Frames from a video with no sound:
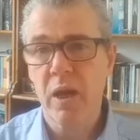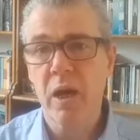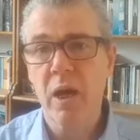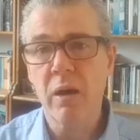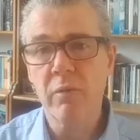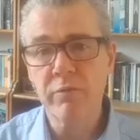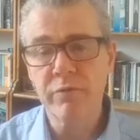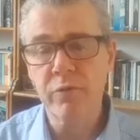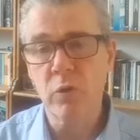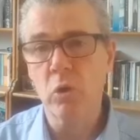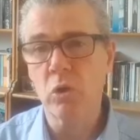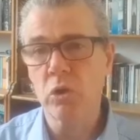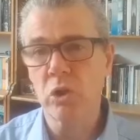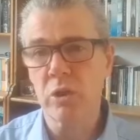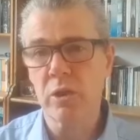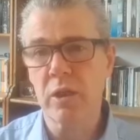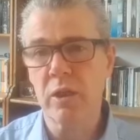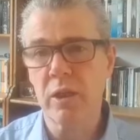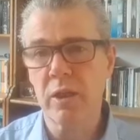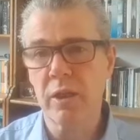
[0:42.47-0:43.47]

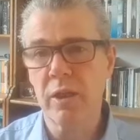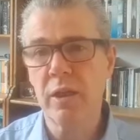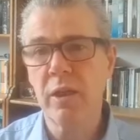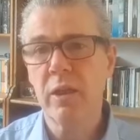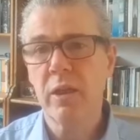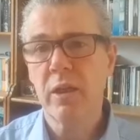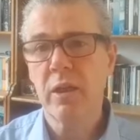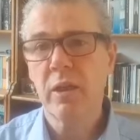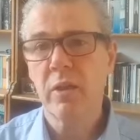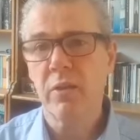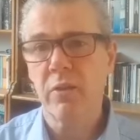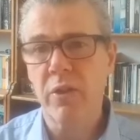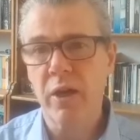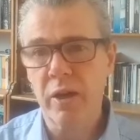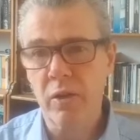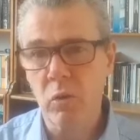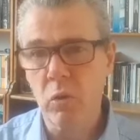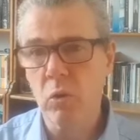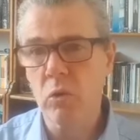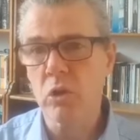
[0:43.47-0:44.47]
Unfortunately,
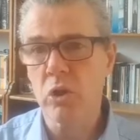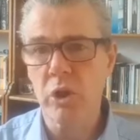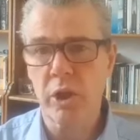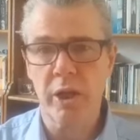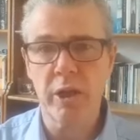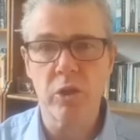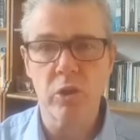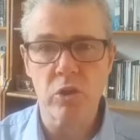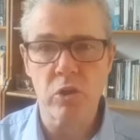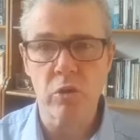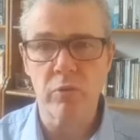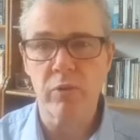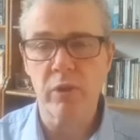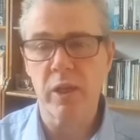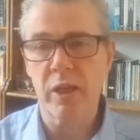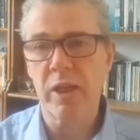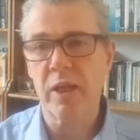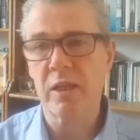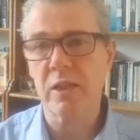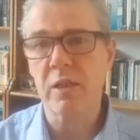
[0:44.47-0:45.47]
that all changed over
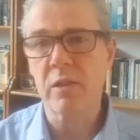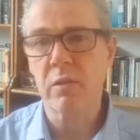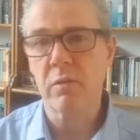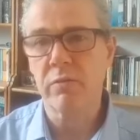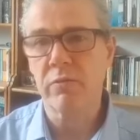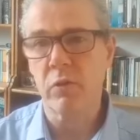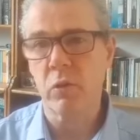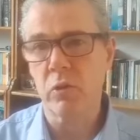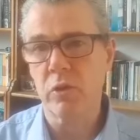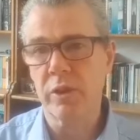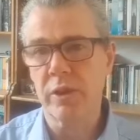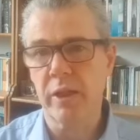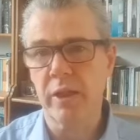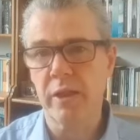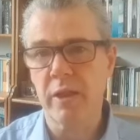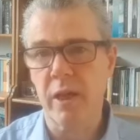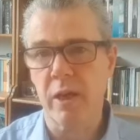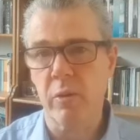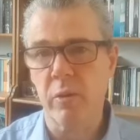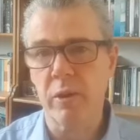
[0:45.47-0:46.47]
the last
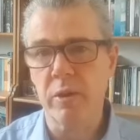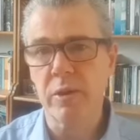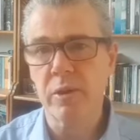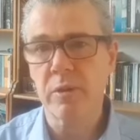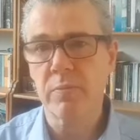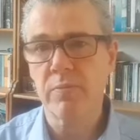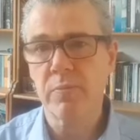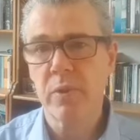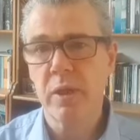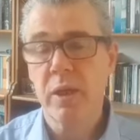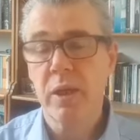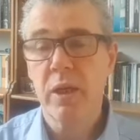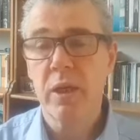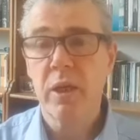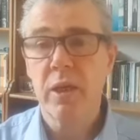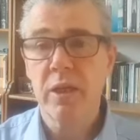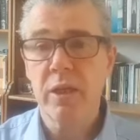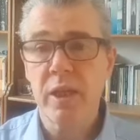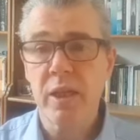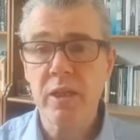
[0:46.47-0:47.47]
48 hours.
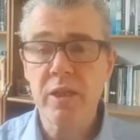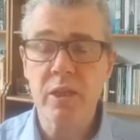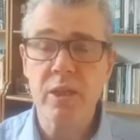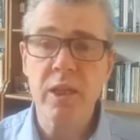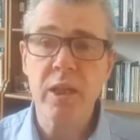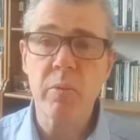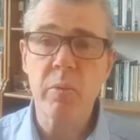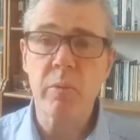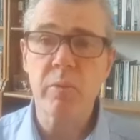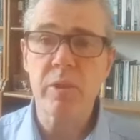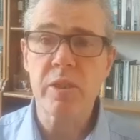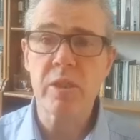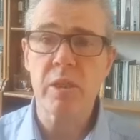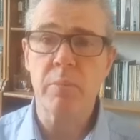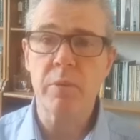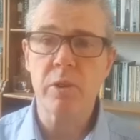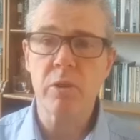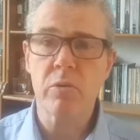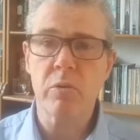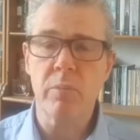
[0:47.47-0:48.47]
Yesterday, we were
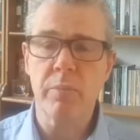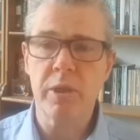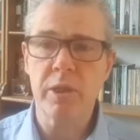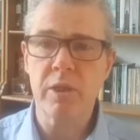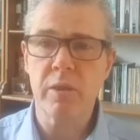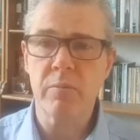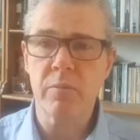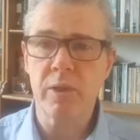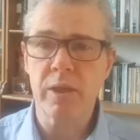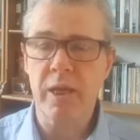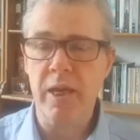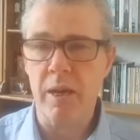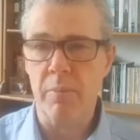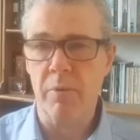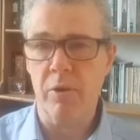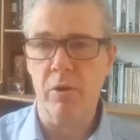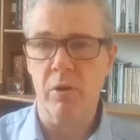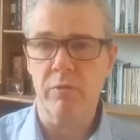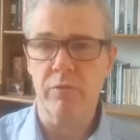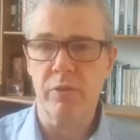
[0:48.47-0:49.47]
summoned to a meeting with the
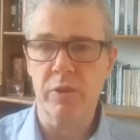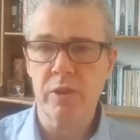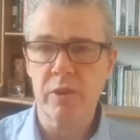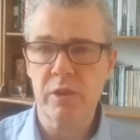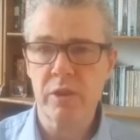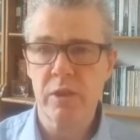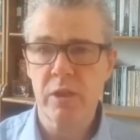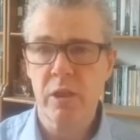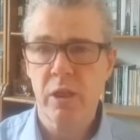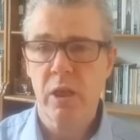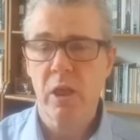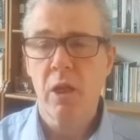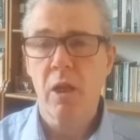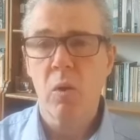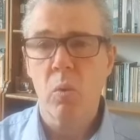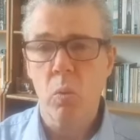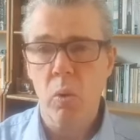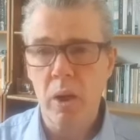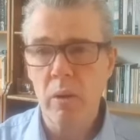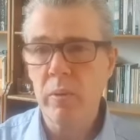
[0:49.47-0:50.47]
Cabinet Office
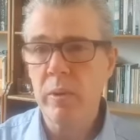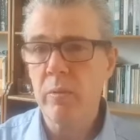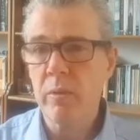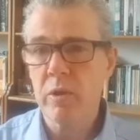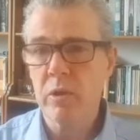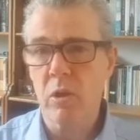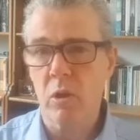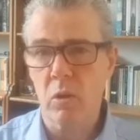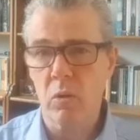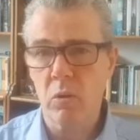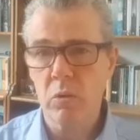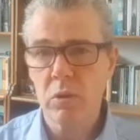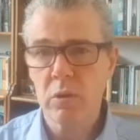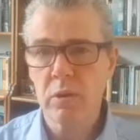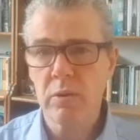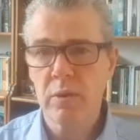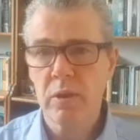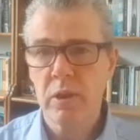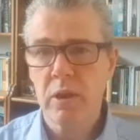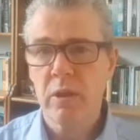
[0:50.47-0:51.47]
where we were
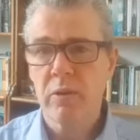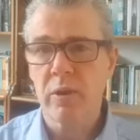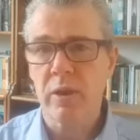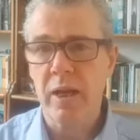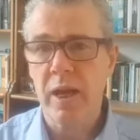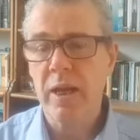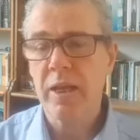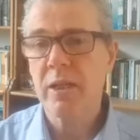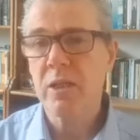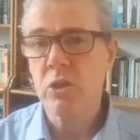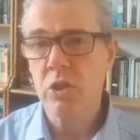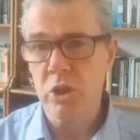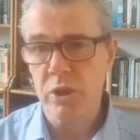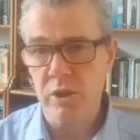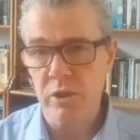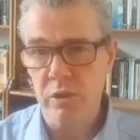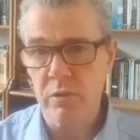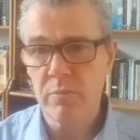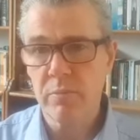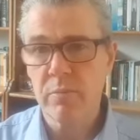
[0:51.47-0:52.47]
told that Alex
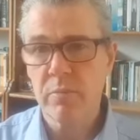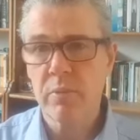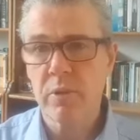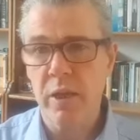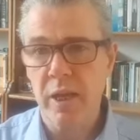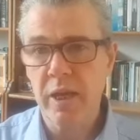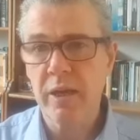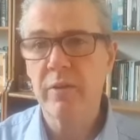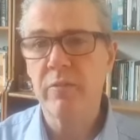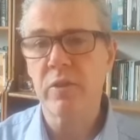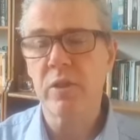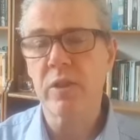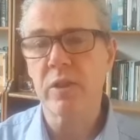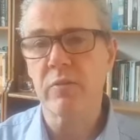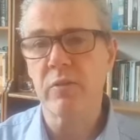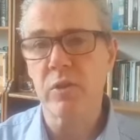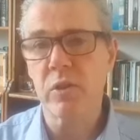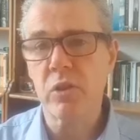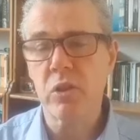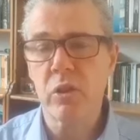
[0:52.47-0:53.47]
Chisholm, the head of the
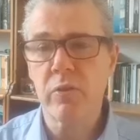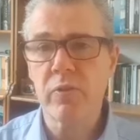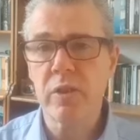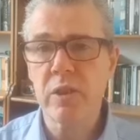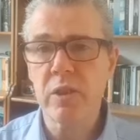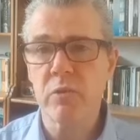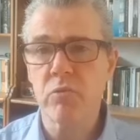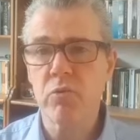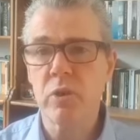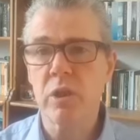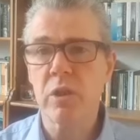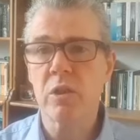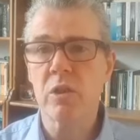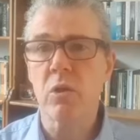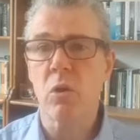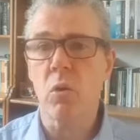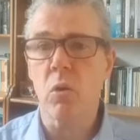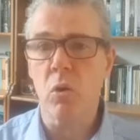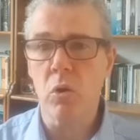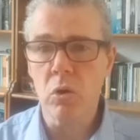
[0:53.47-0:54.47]
civil service, had written
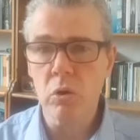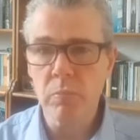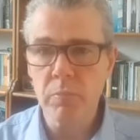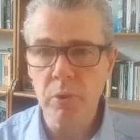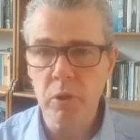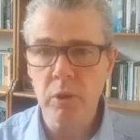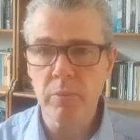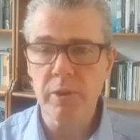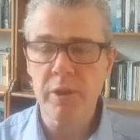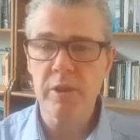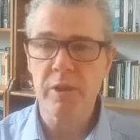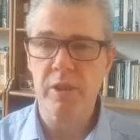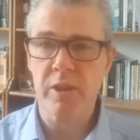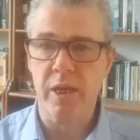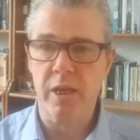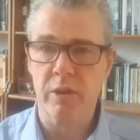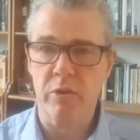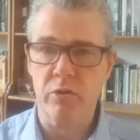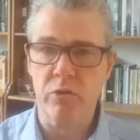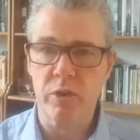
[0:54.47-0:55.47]
to all permanent
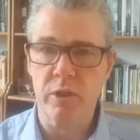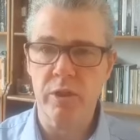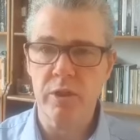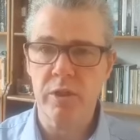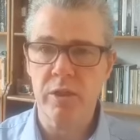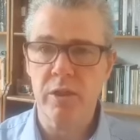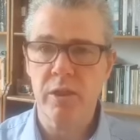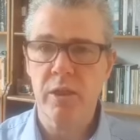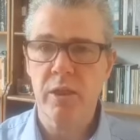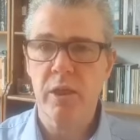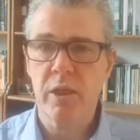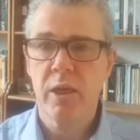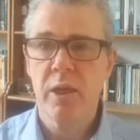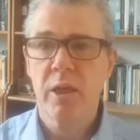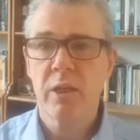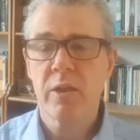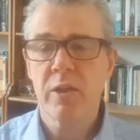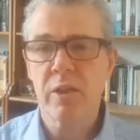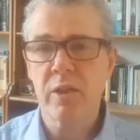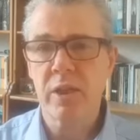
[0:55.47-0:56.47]
secretaries
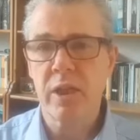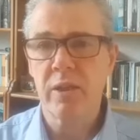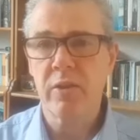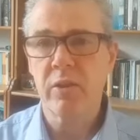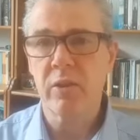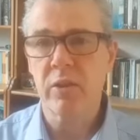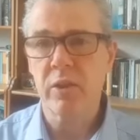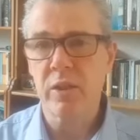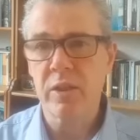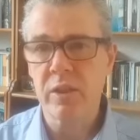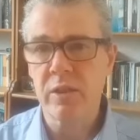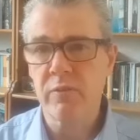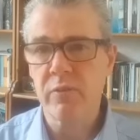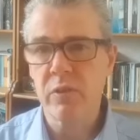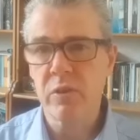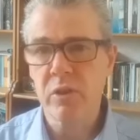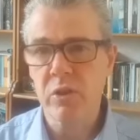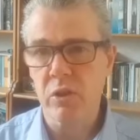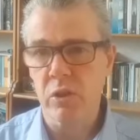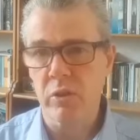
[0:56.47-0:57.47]
to say that the
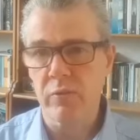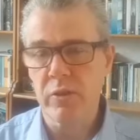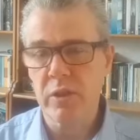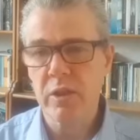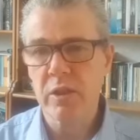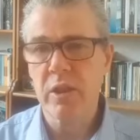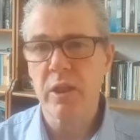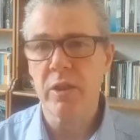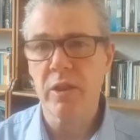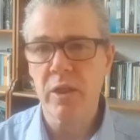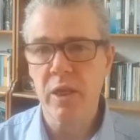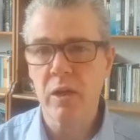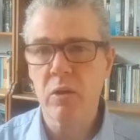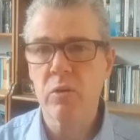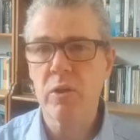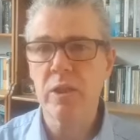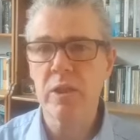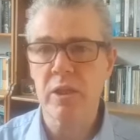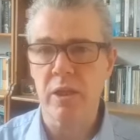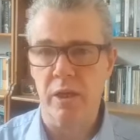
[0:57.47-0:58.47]
civil service had
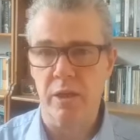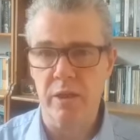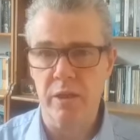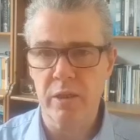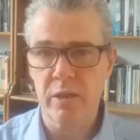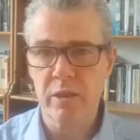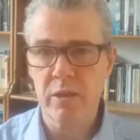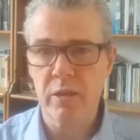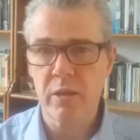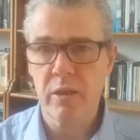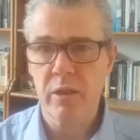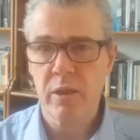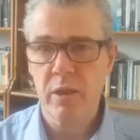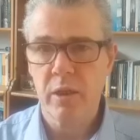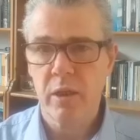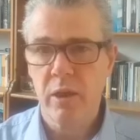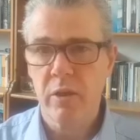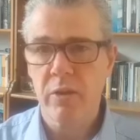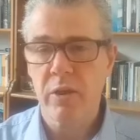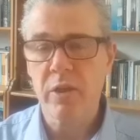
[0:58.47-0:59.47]
now decided
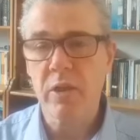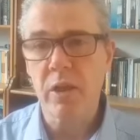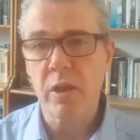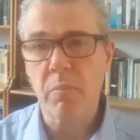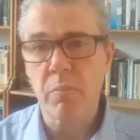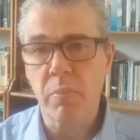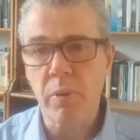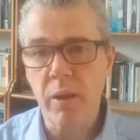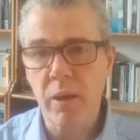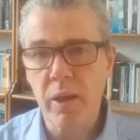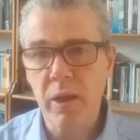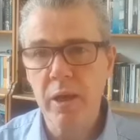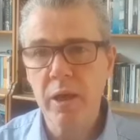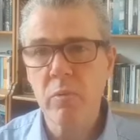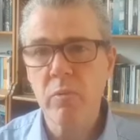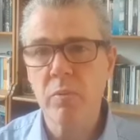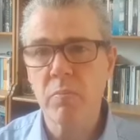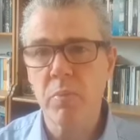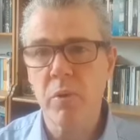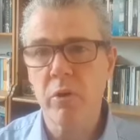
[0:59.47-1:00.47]
that to
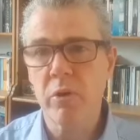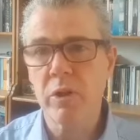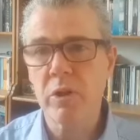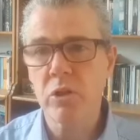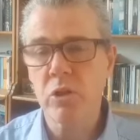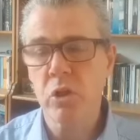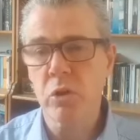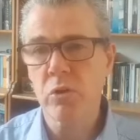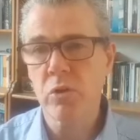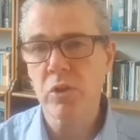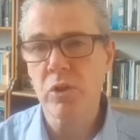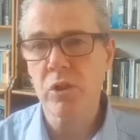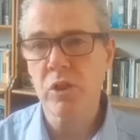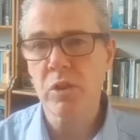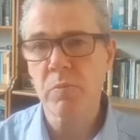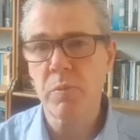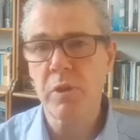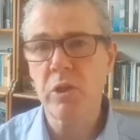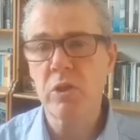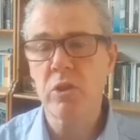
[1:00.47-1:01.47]
comply with Boris
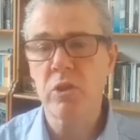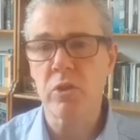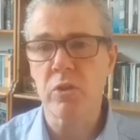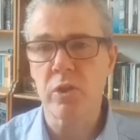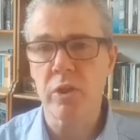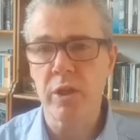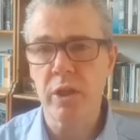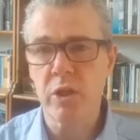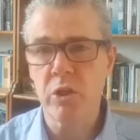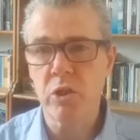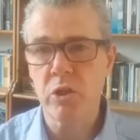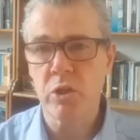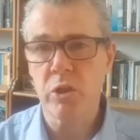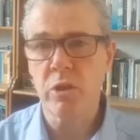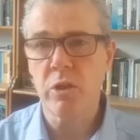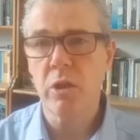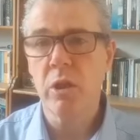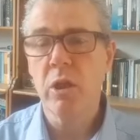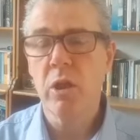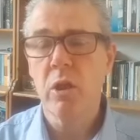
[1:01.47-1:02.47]
Johnson's speech to the
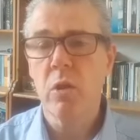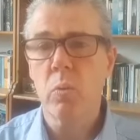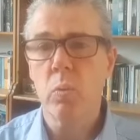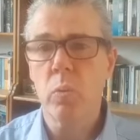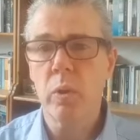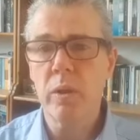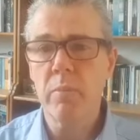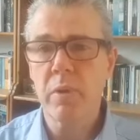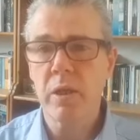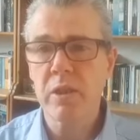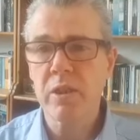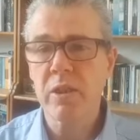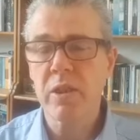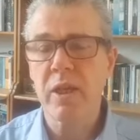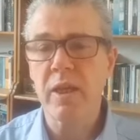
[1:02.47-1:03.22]
nation, we must